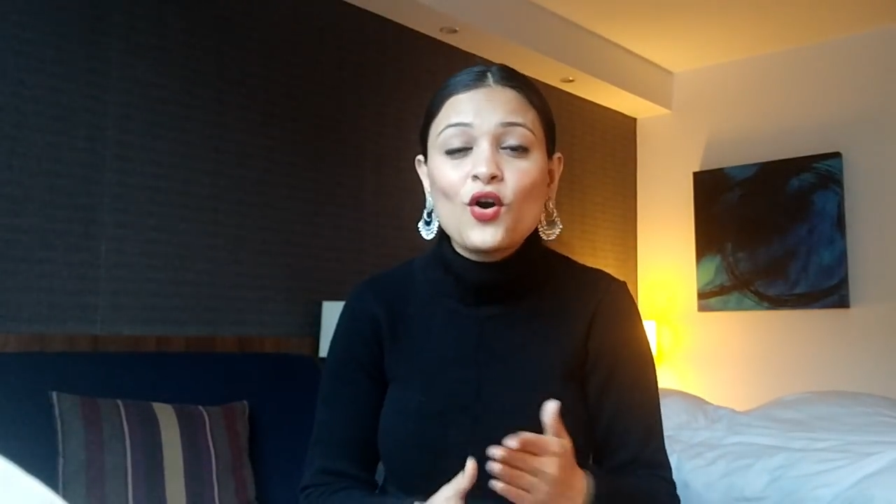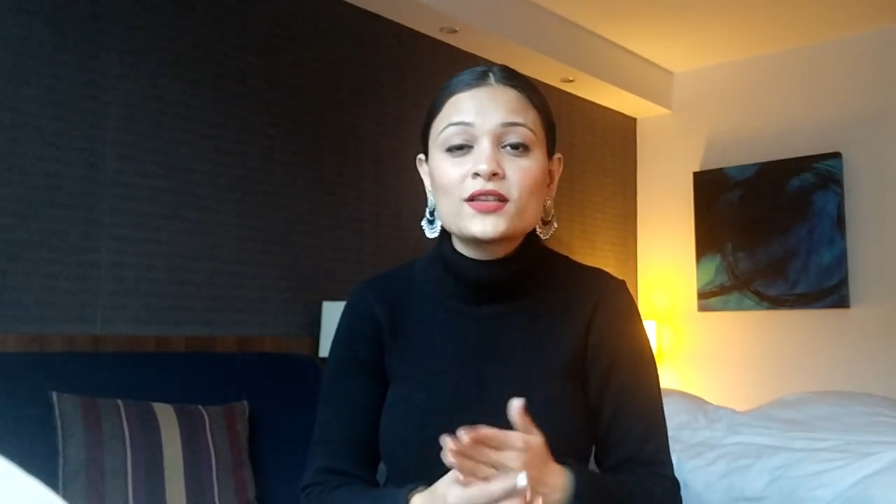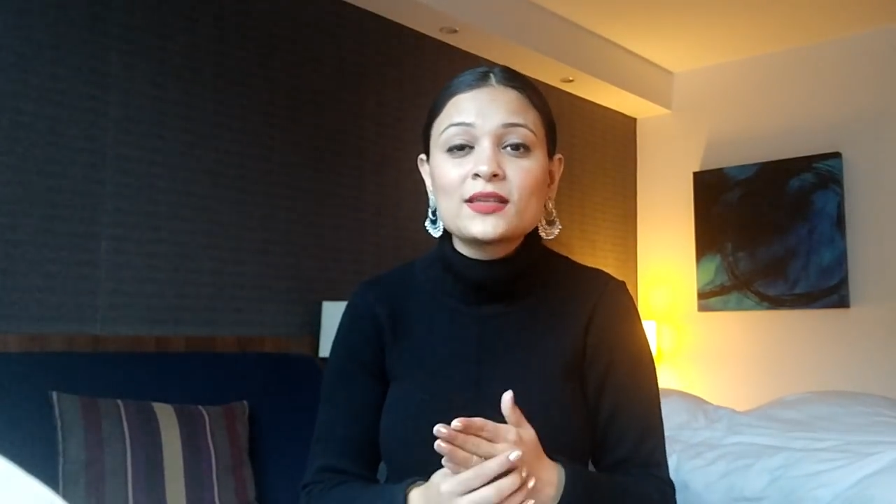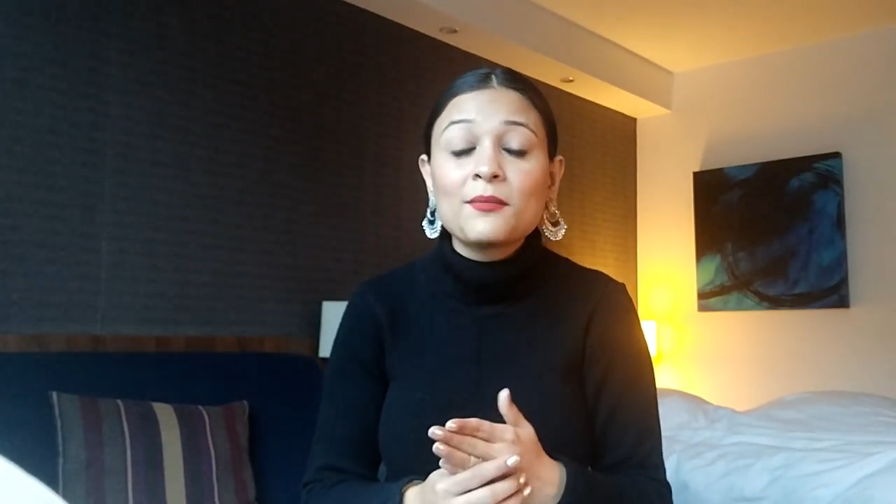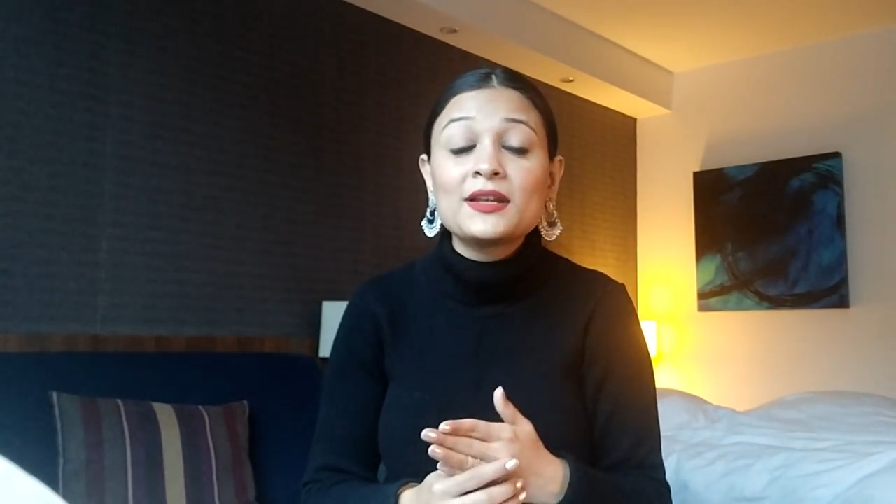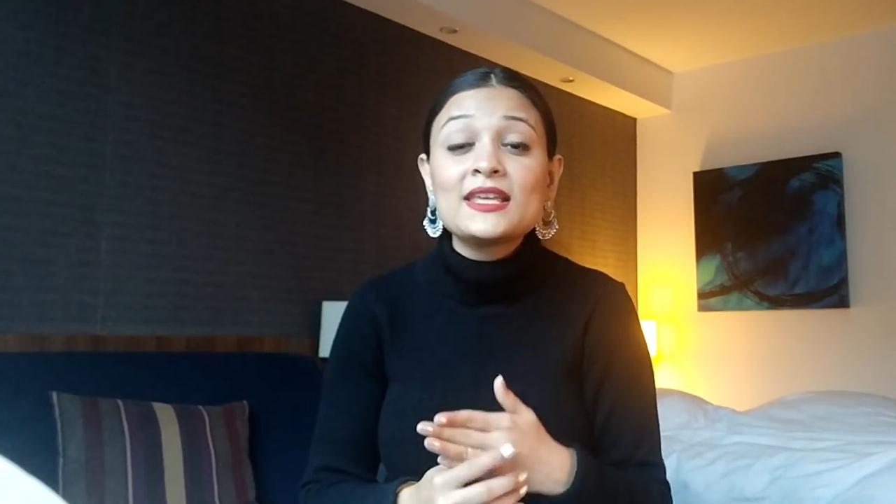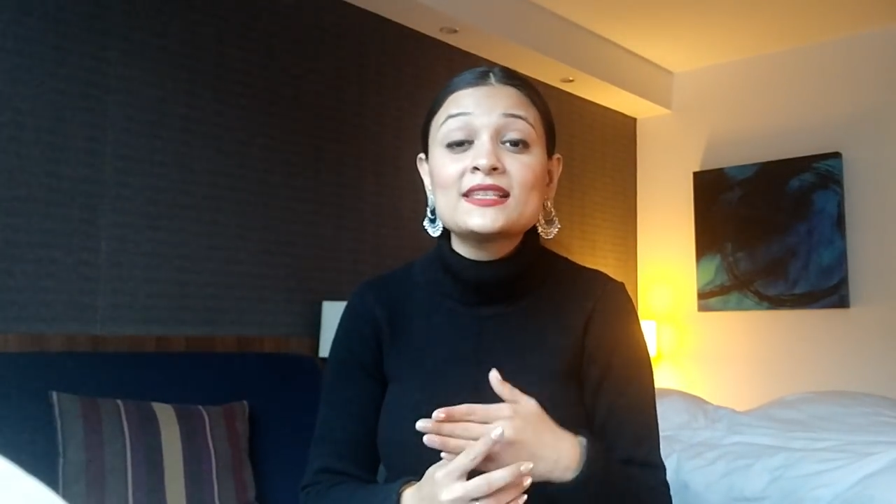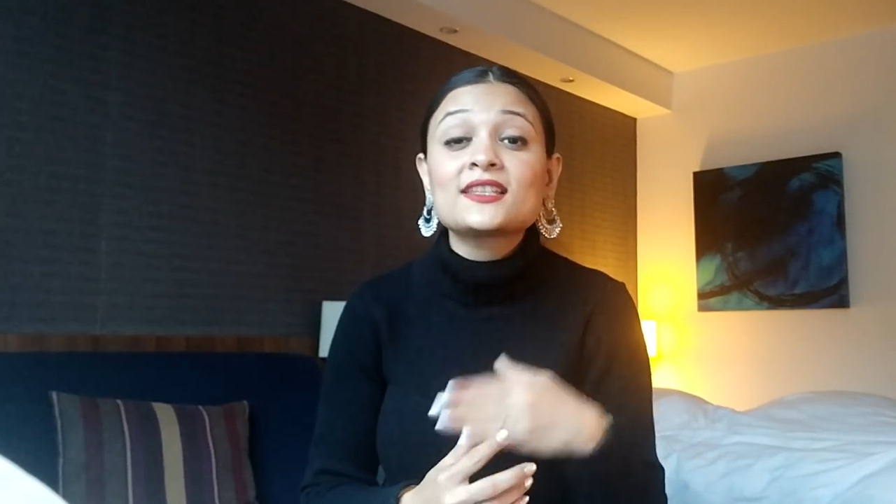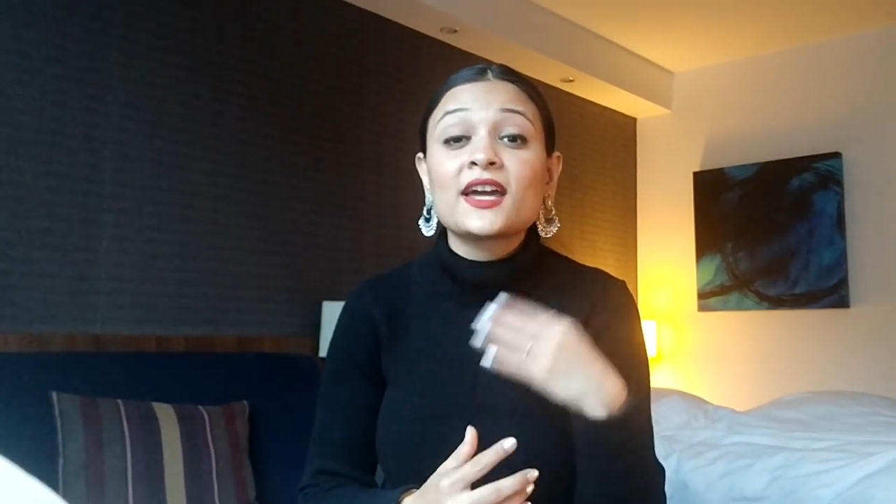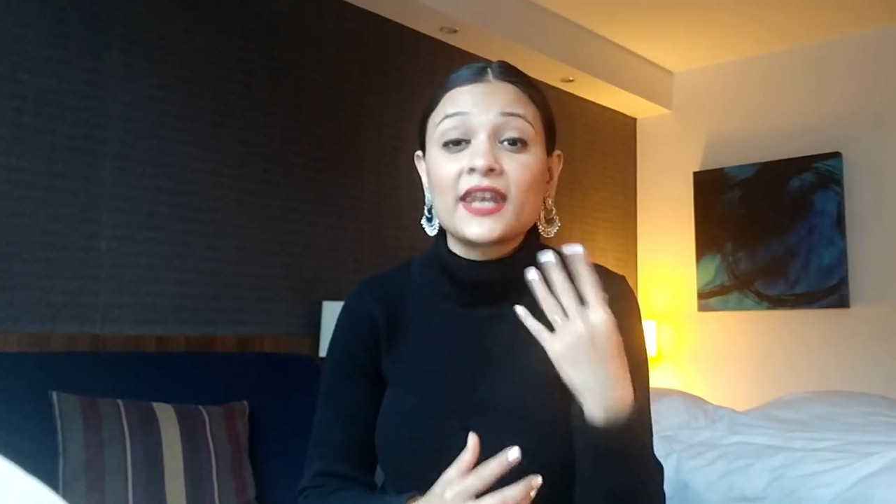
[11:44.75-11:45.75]
or somebody
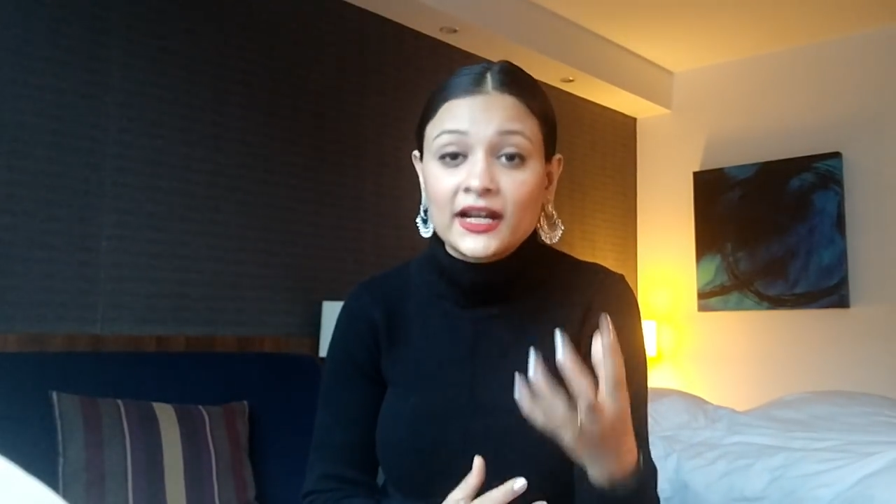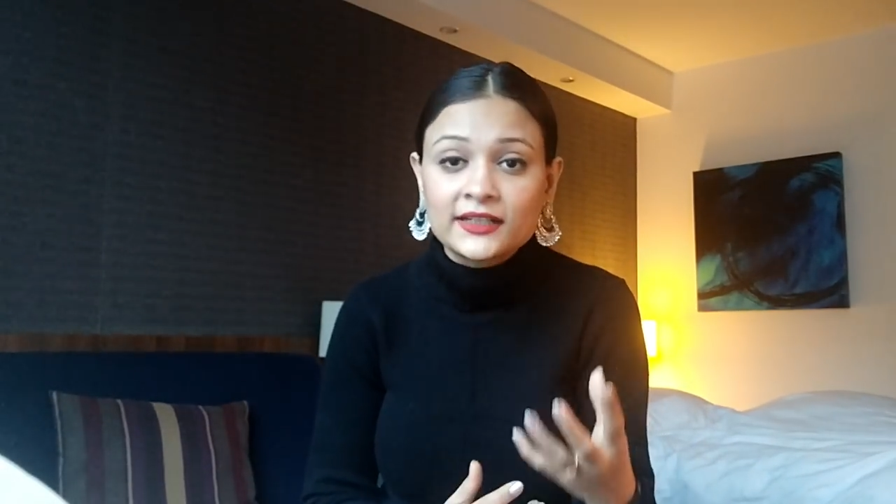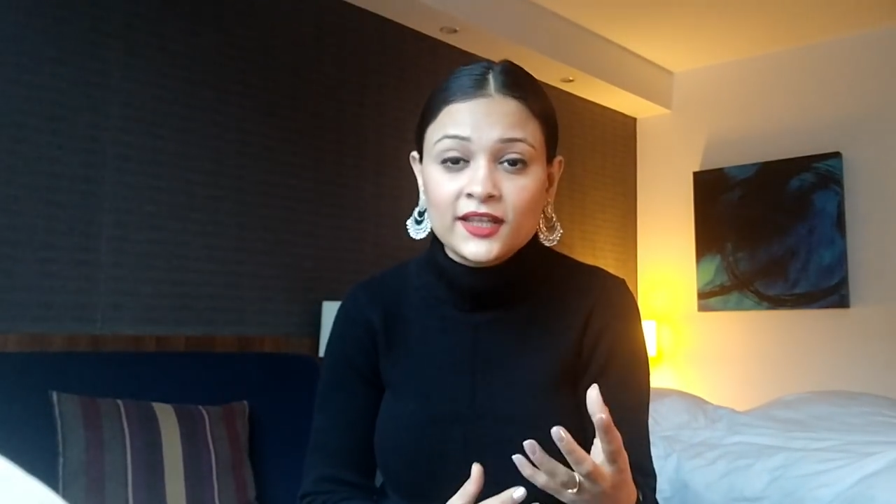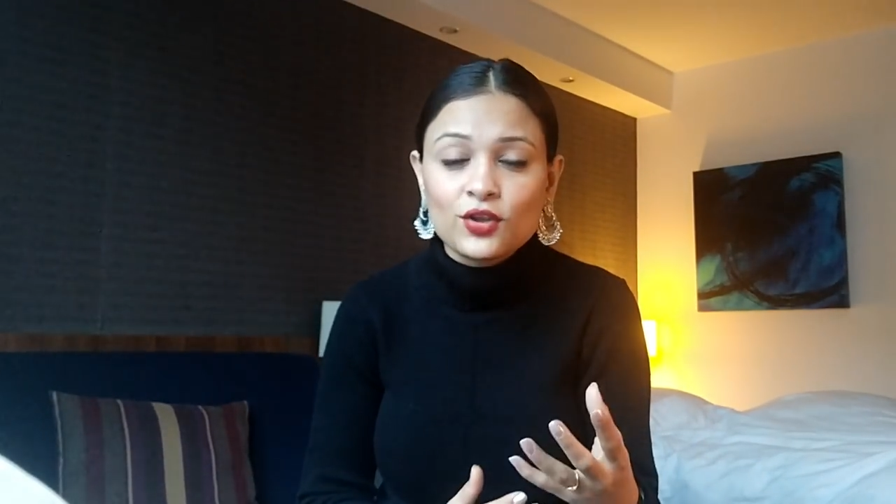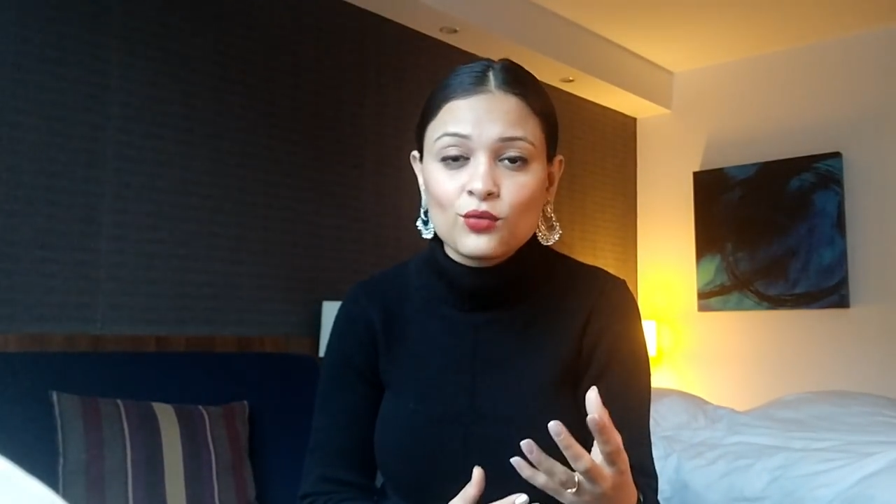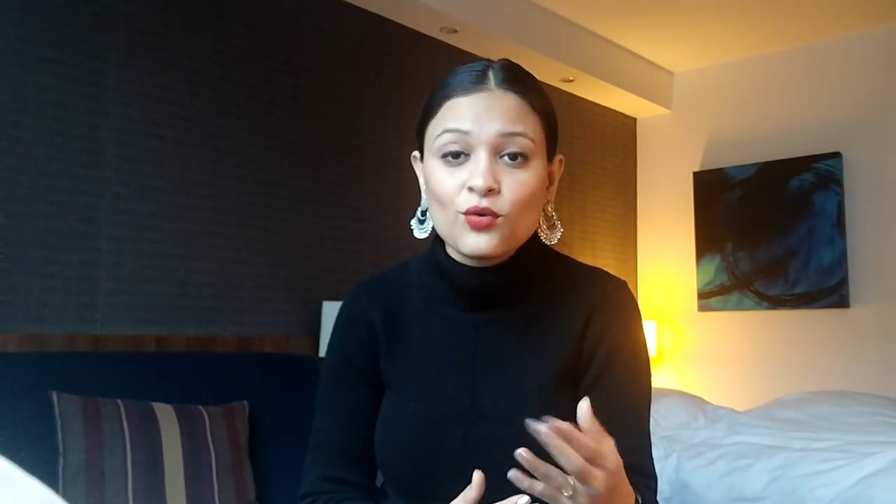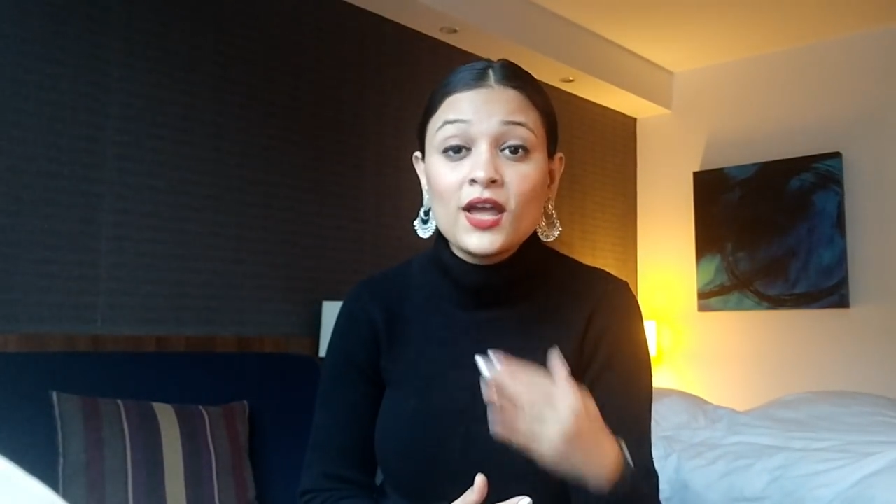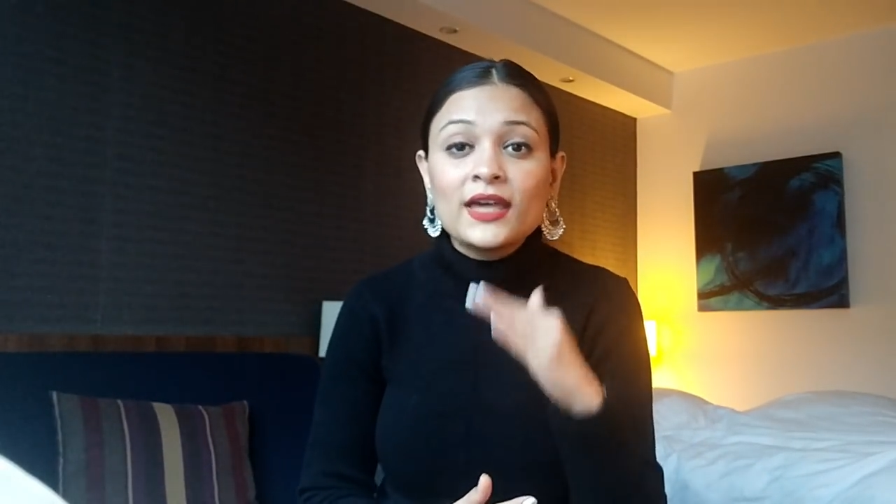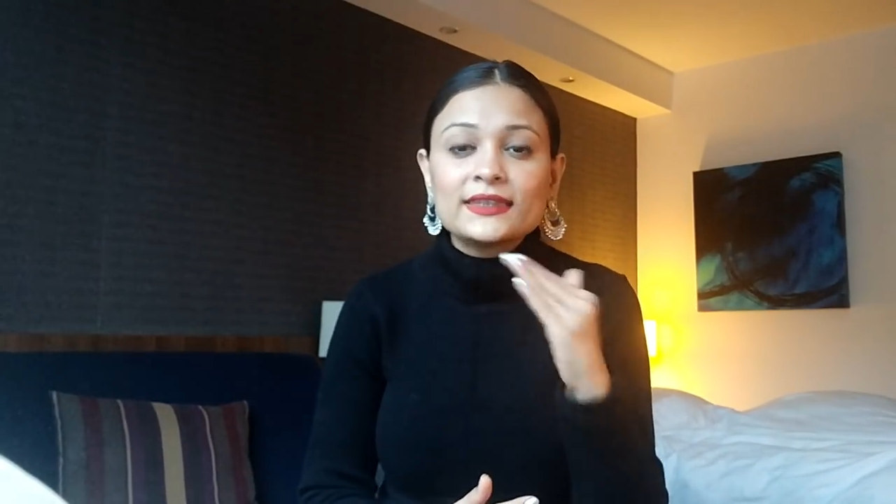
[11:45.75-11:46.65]
is correcting you.